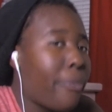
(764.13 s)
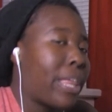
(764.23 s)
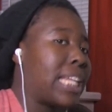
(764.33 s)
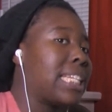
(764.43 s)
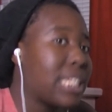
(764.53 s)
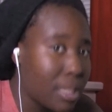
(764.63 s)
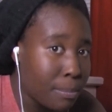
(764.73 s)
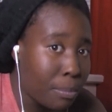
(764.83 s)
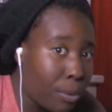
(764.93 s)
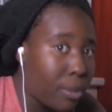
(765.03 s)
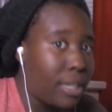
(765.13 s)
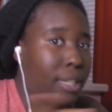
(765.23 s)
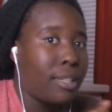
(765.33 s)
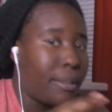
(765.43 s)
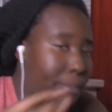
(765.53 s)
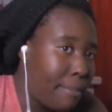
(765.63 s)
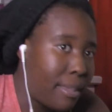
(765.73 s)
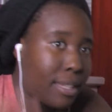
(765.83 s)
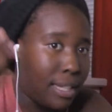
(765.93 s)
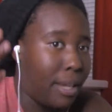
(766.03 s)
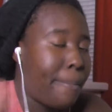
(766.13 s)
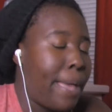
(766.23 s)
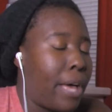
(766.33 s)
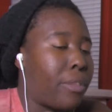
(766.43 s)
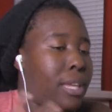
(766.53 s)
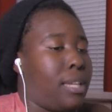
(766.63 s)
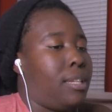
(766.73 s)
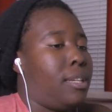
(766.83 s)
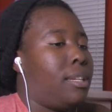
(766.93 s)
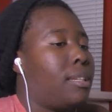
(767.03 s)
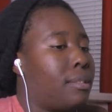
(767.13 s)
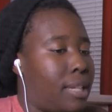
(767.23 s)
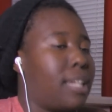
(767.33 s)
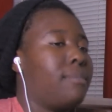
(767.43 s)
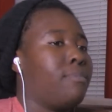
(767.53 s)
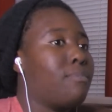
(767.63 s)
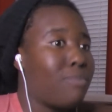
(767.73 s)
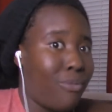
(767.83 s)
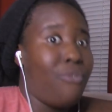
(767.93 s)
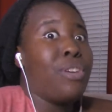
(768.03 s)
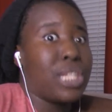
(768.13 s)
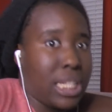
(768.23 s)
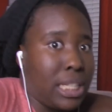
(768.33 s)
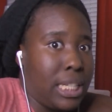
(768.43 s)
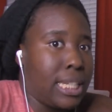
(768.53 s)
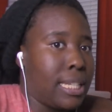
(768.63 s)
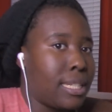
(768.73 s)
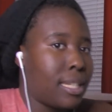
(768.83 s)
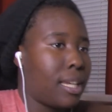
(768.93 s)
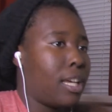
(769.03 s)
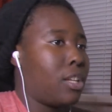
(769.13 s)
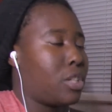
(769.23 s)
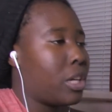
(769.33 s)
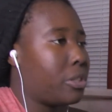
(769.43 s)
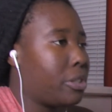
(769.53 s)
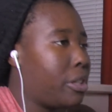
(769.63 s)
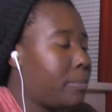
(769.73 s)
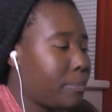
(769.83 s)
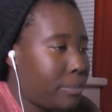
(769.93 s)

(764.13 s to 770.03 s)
That is the boy, the young male that physically is Chanyeol.